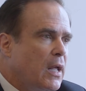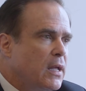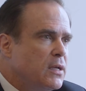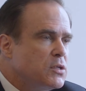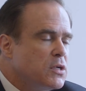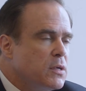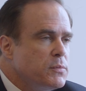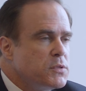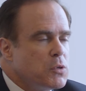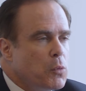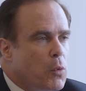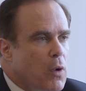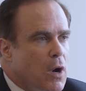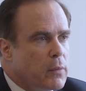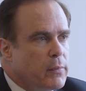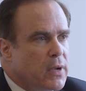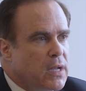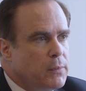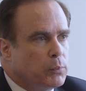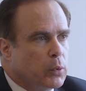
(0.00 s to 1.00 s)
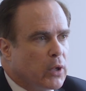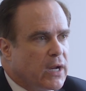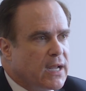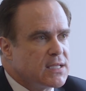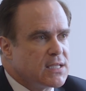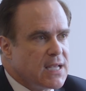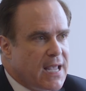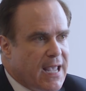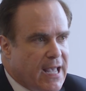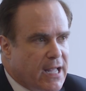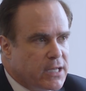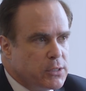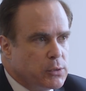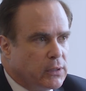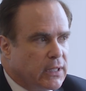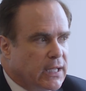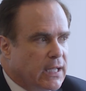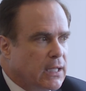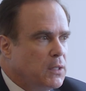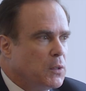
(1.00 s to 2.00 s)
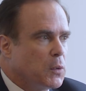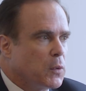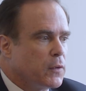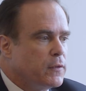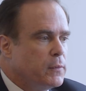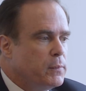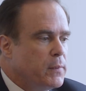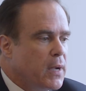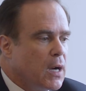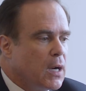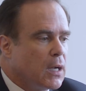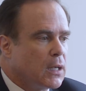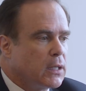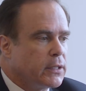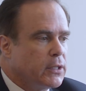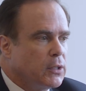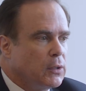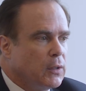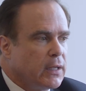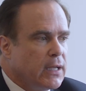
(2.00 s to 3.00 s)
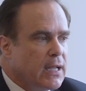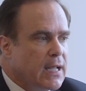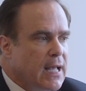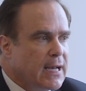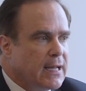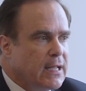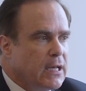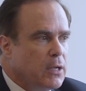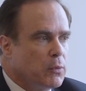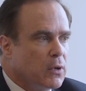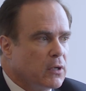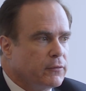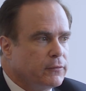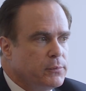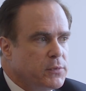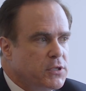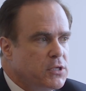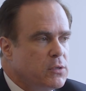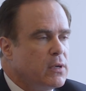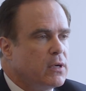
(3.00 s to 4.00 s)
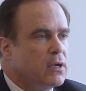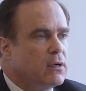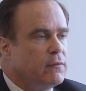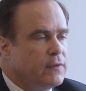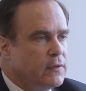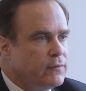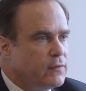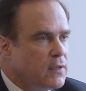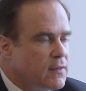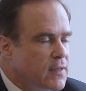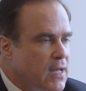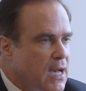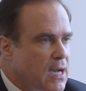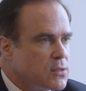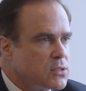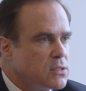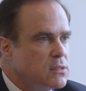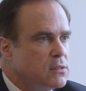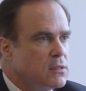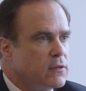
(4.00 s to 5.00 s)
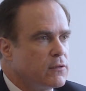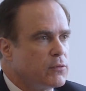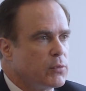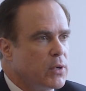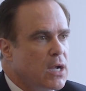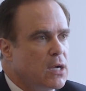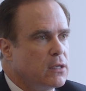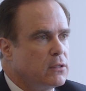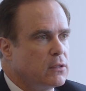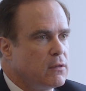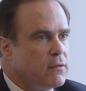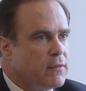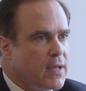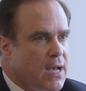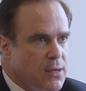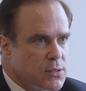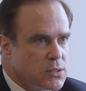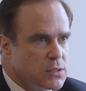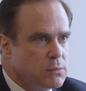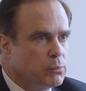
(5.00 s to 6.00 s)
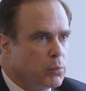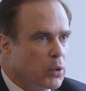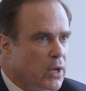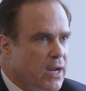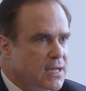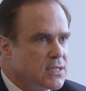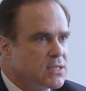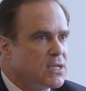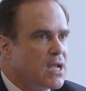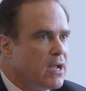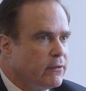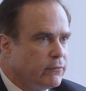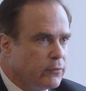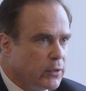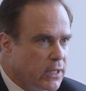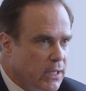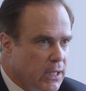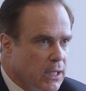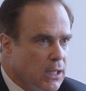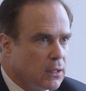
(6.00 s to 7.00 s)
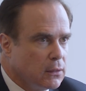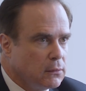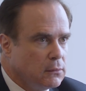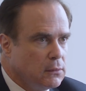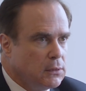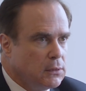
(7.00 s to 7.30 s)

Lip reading: In terms of water main breaks annually in North America, you're looking at anywhere from 250,000 to 300,000 breaks every year.